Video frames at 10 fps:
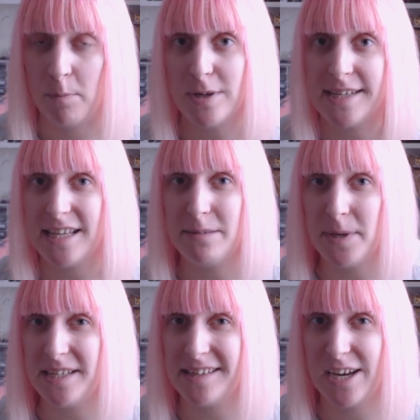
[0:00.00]
Most of these
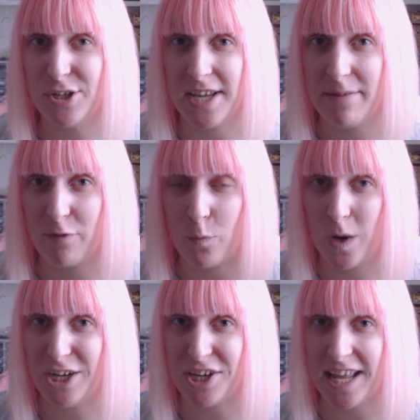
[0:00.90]
pieces actually came from
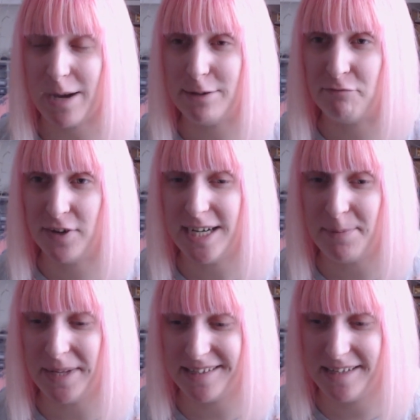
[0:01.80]
Wish, and I was
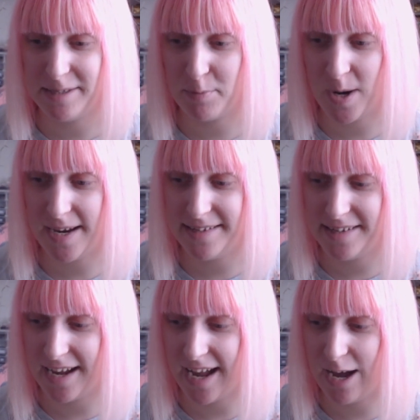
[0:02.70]
really pleasantly
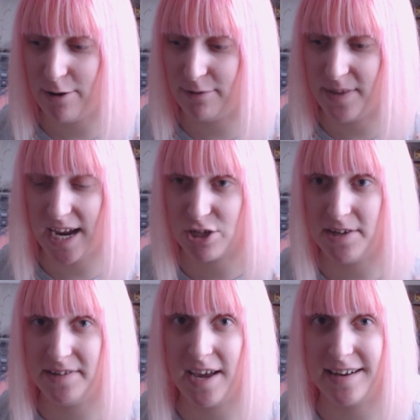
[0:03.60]
surprised at how they
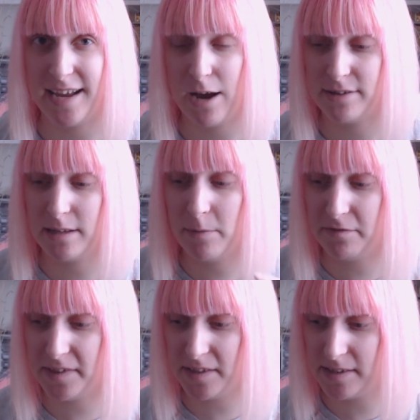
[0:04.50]
actually turned out. Some
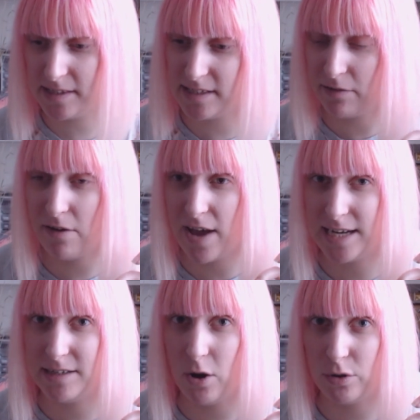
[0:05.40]
of the stuff I've
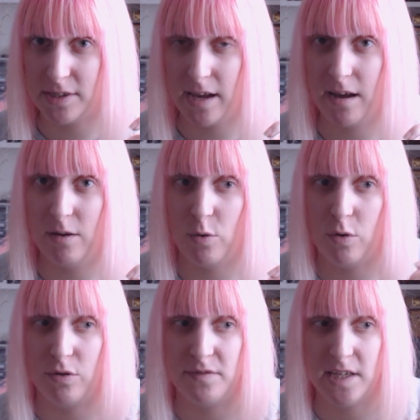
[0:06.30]
had to alter
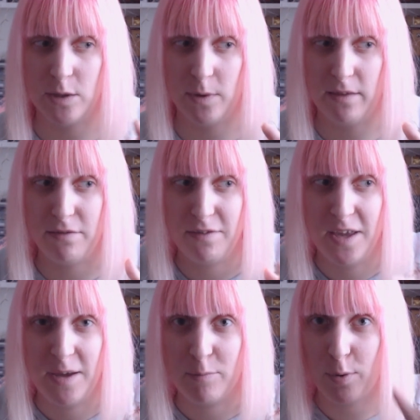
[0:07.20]
or deal with
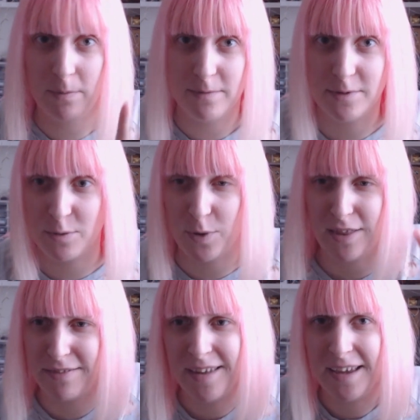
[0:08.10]
problems
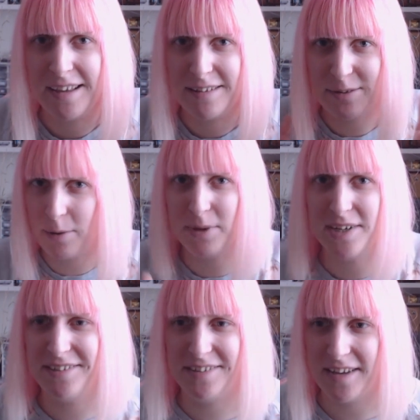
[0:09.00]
with, so I'm
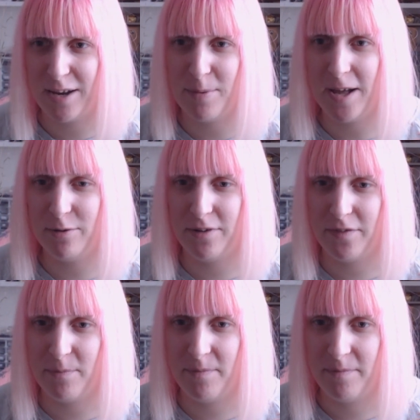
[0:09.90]
going to just tell you about all of
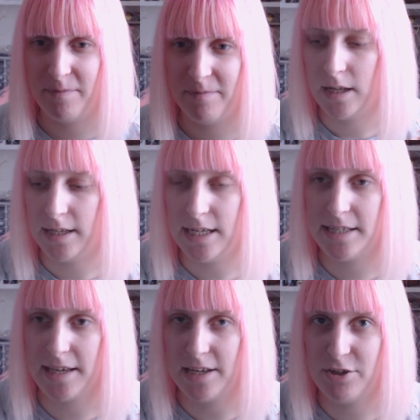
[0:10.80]
them.
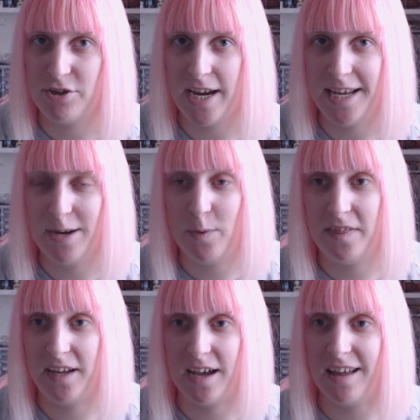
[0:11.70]
Let's get straight in it with
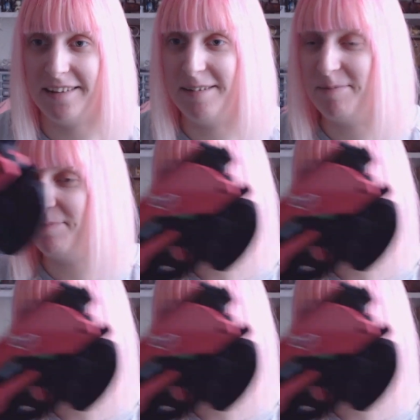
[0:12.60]
the gun.